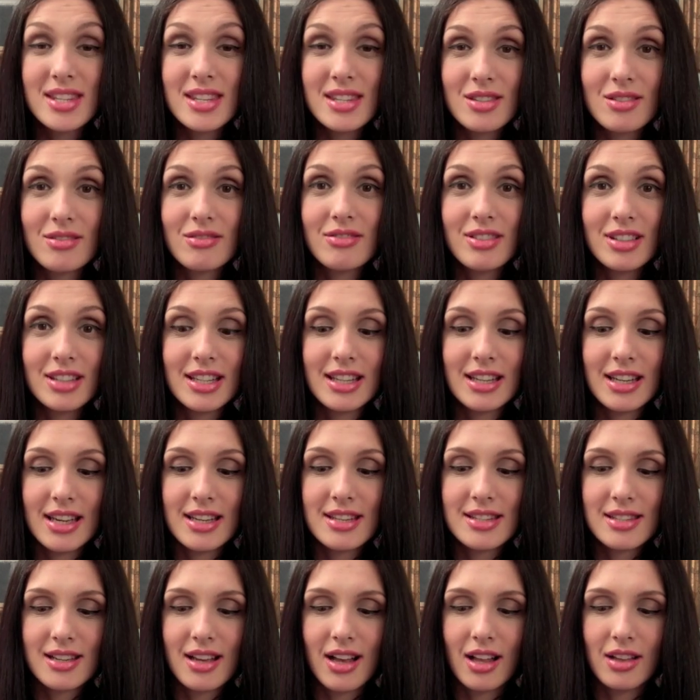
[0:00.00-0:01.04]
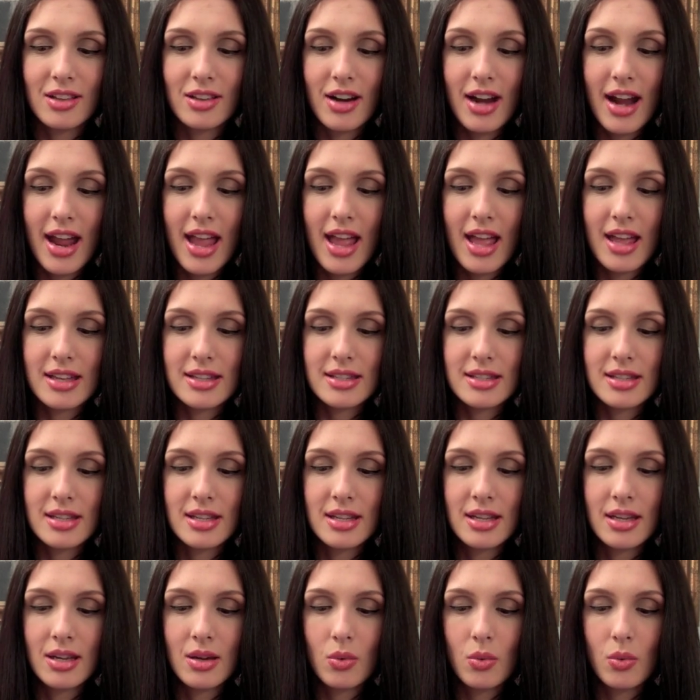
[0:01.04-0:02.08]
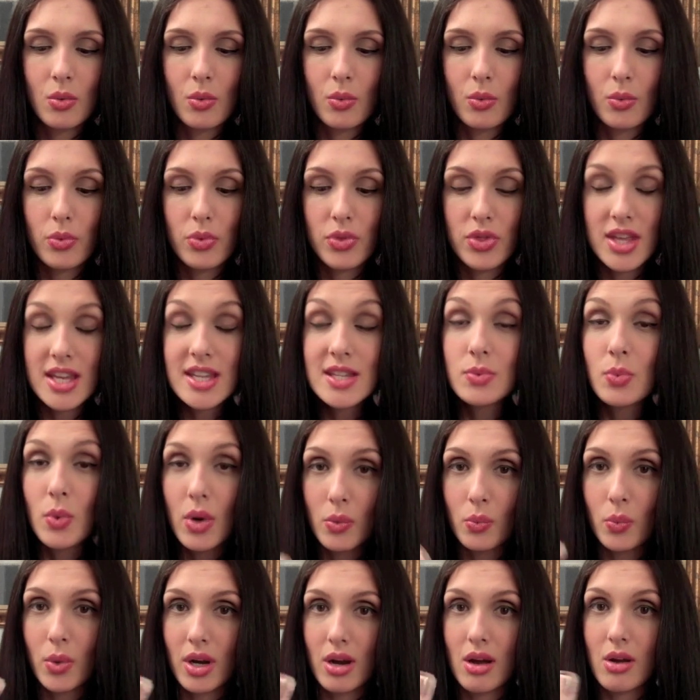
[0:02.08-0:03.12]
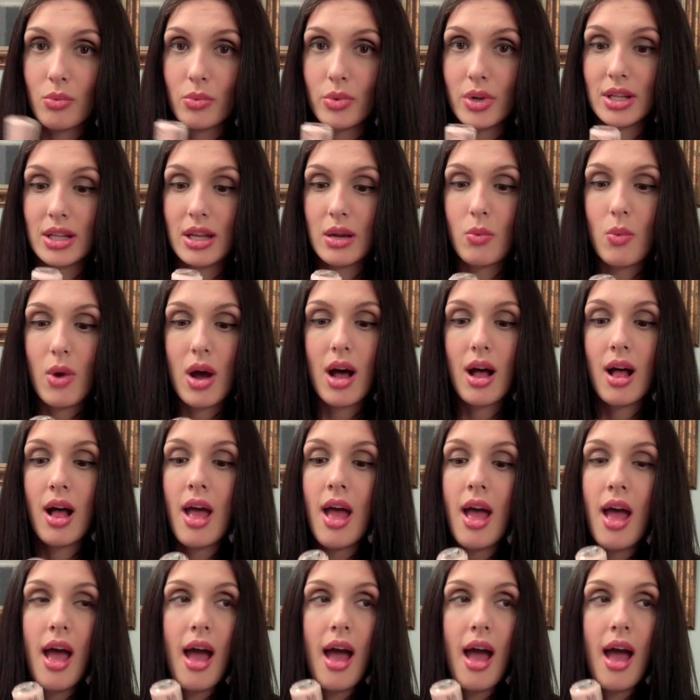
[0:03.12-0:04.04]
is a really nice color, and this one went on really well.